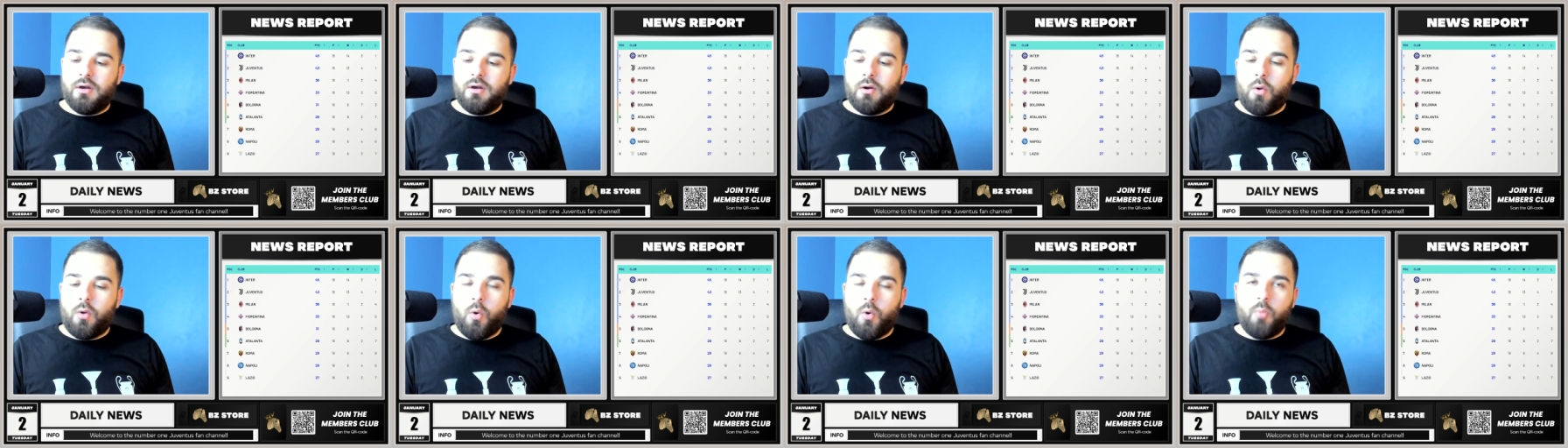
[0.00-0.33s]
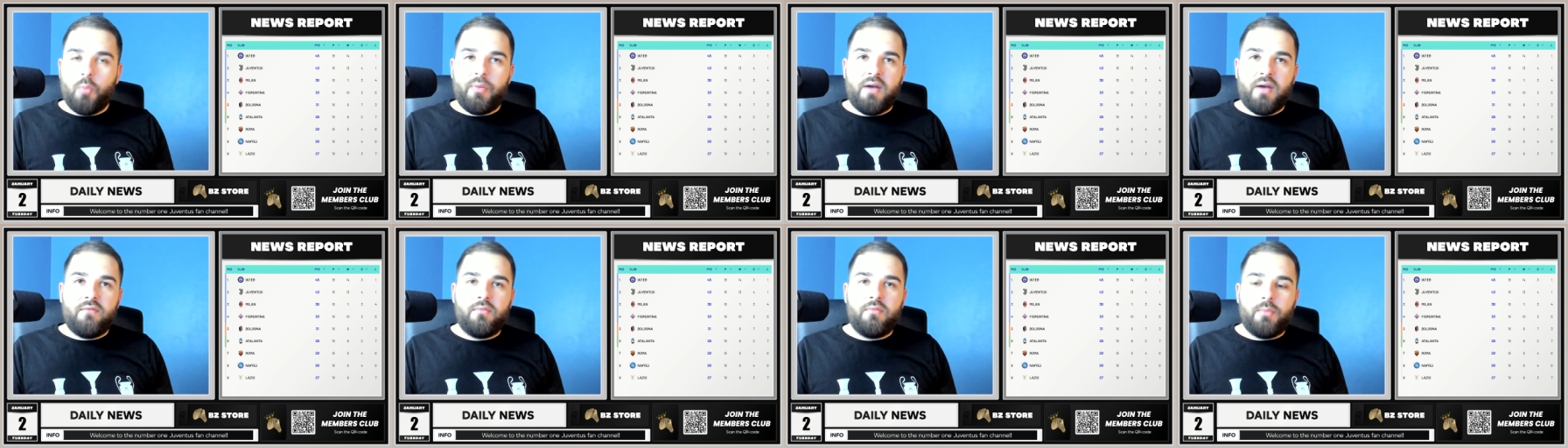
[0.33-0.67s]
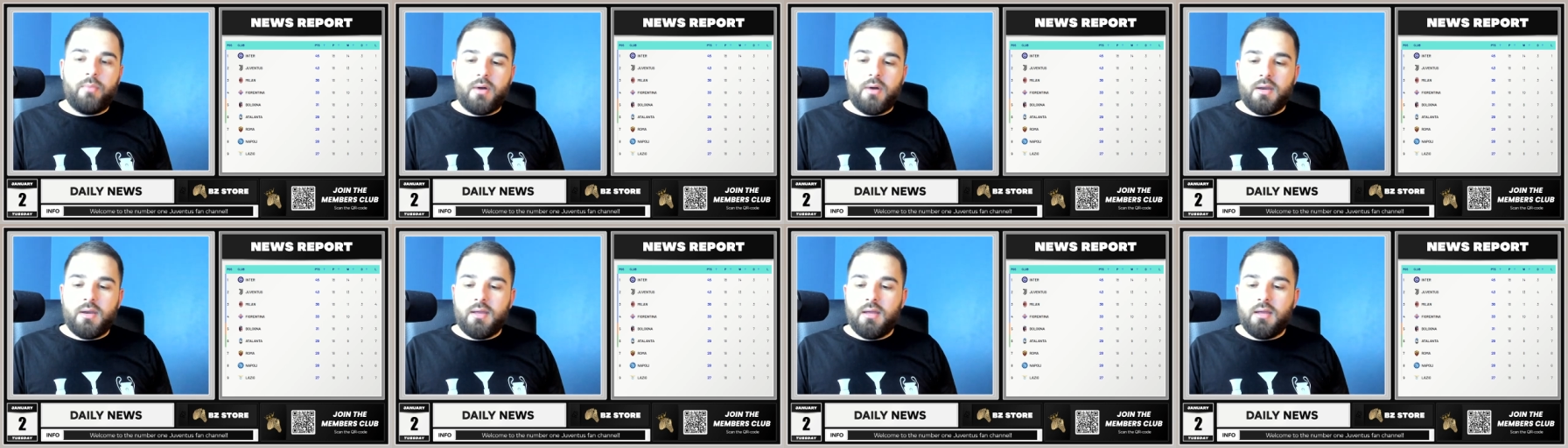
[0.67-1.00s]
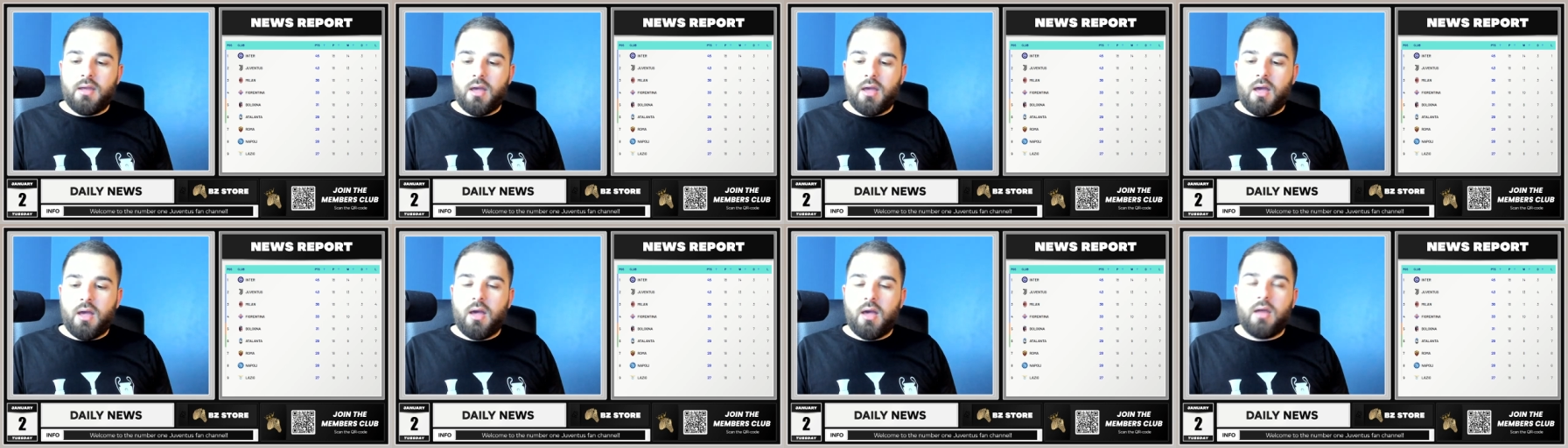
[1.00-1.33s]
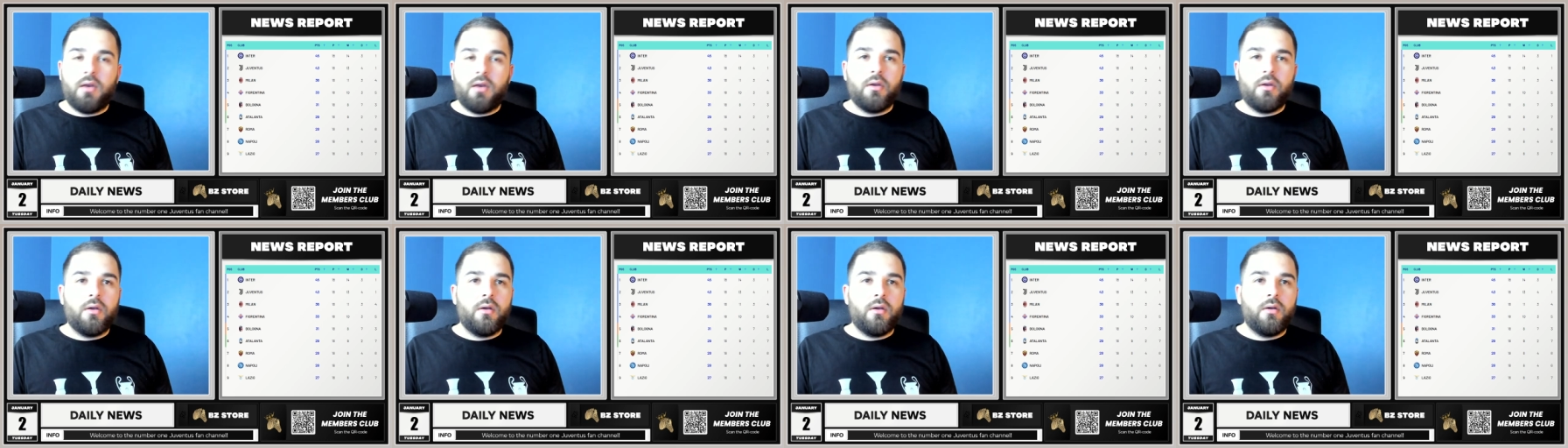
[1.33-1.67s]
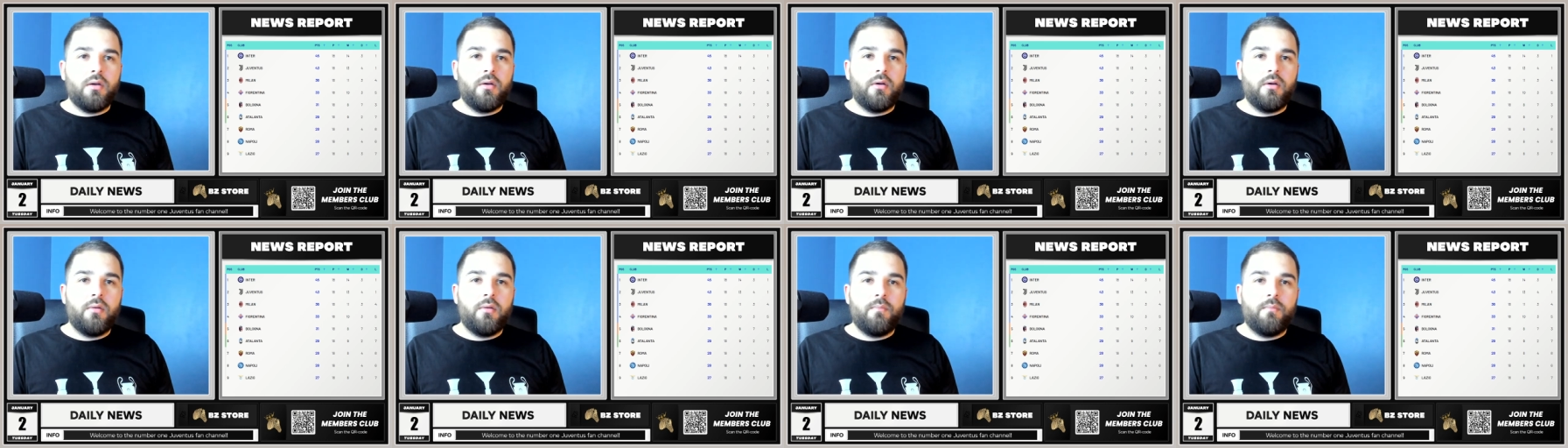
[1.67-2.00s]
Hope everybody had
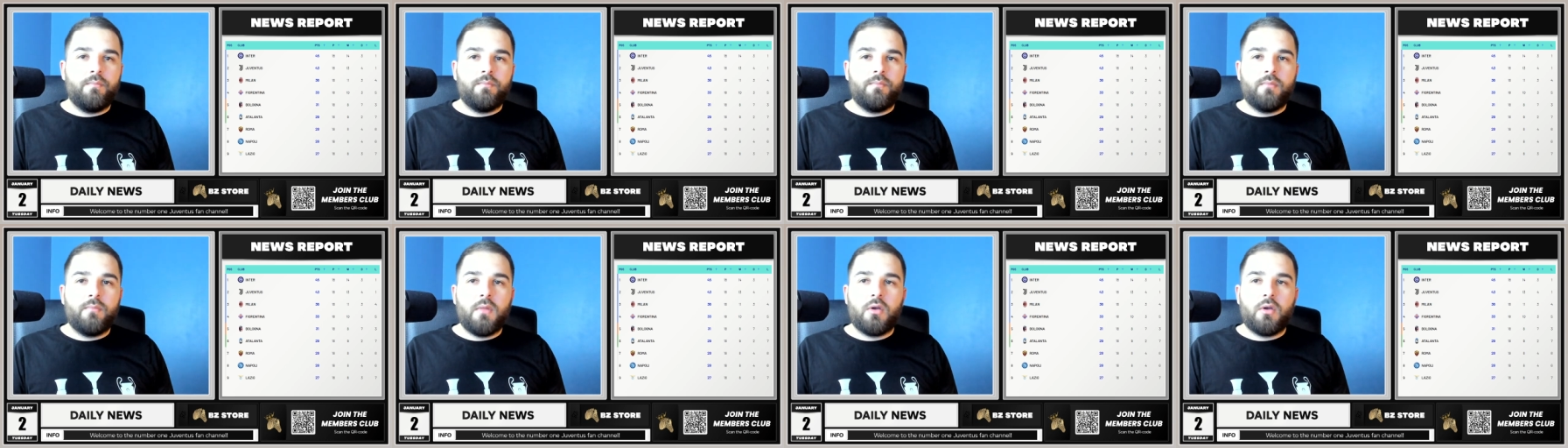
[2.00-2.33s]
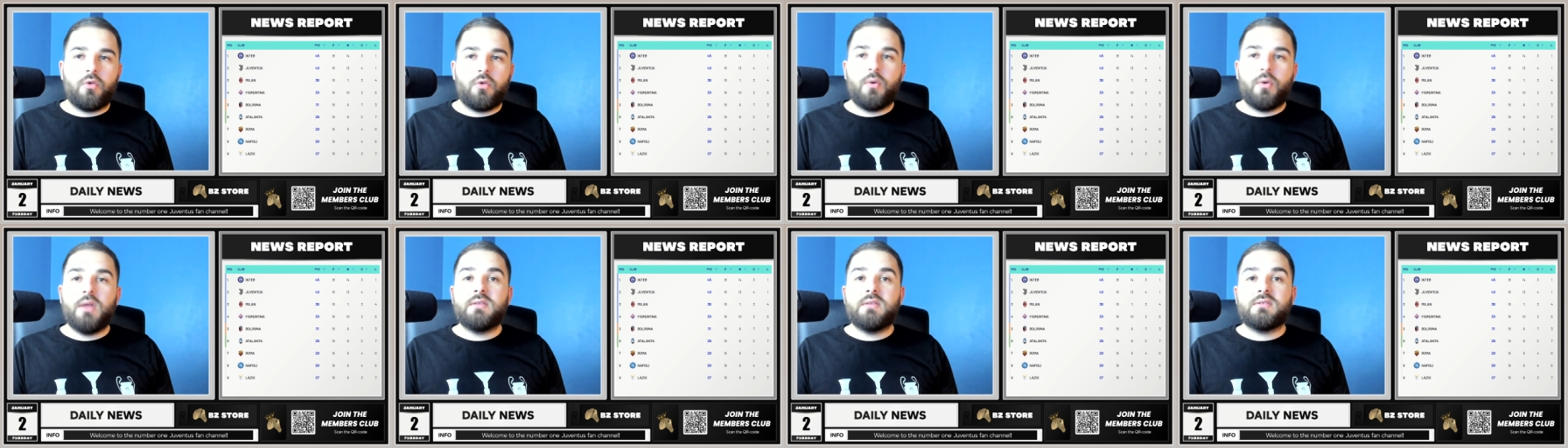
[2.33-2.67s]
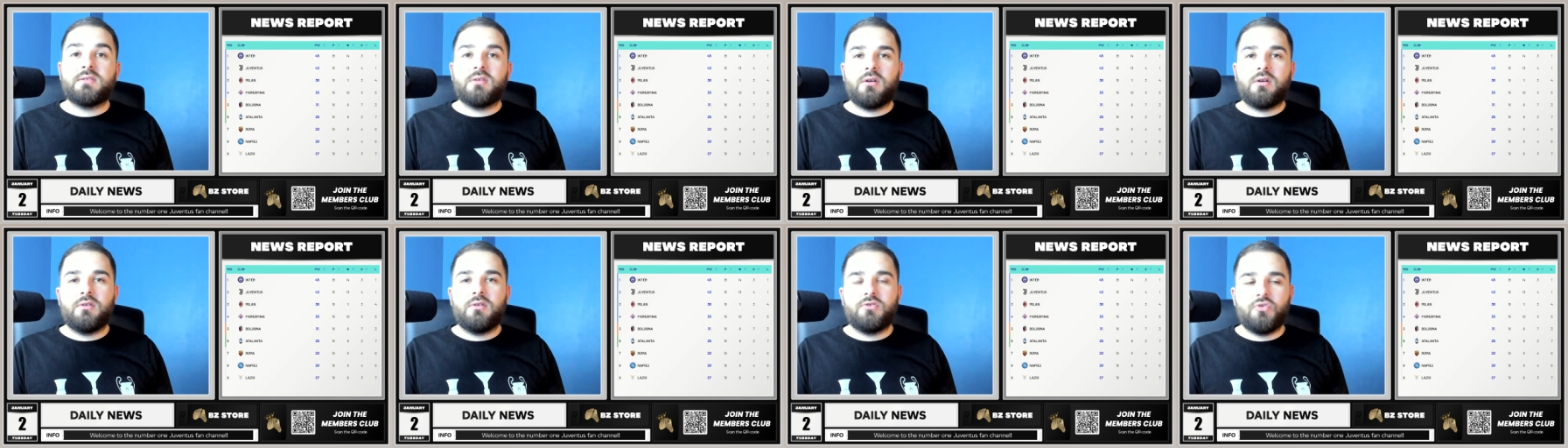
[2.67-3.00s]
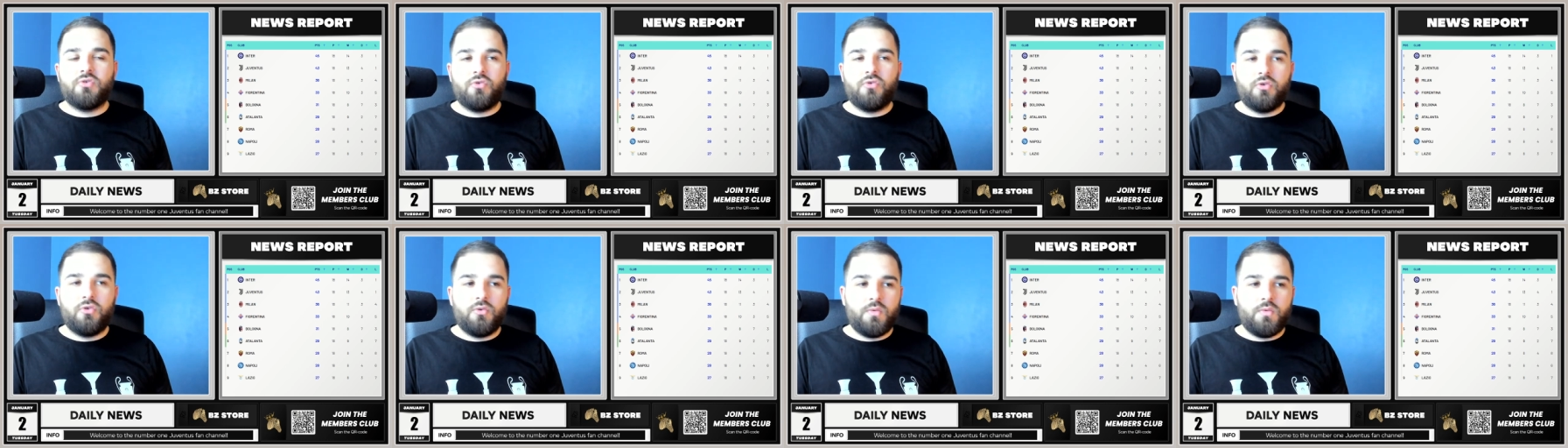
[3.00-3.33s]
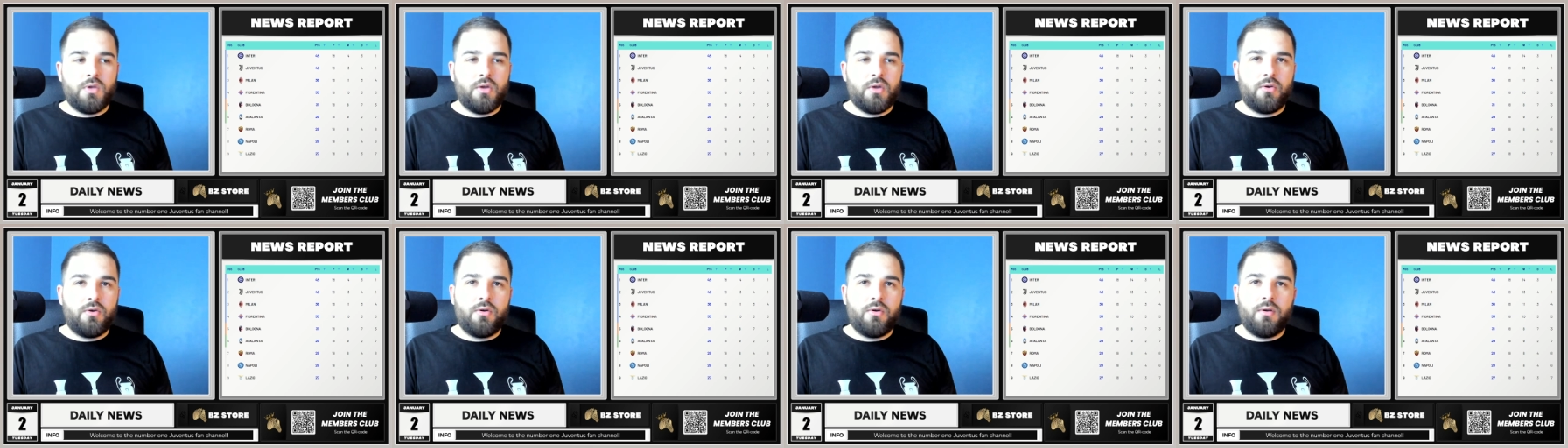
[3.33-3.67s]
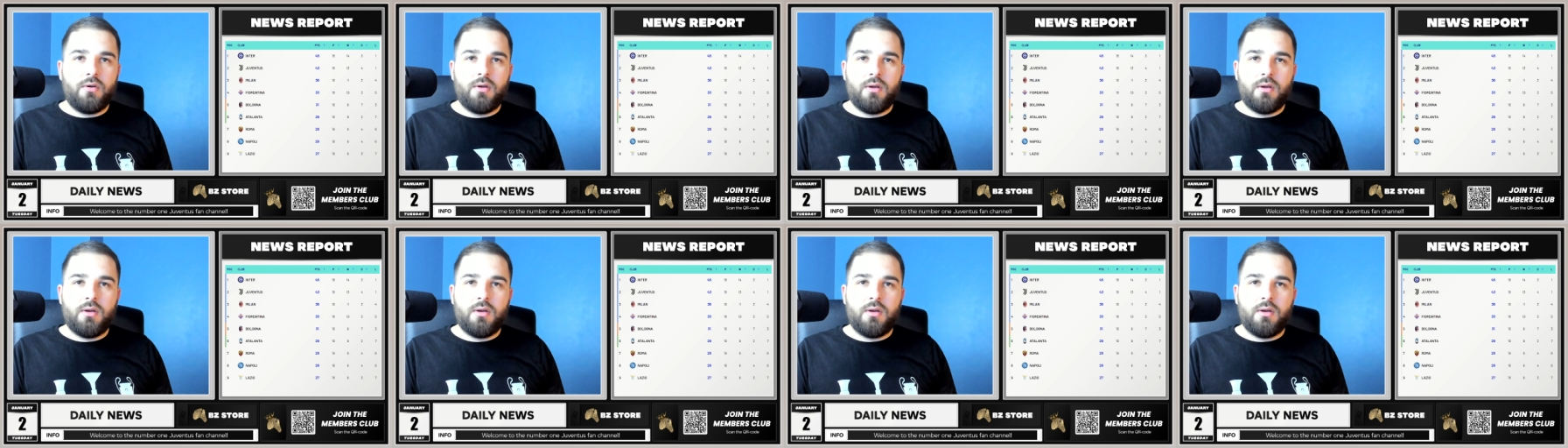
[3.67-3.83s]
a great start to the new year.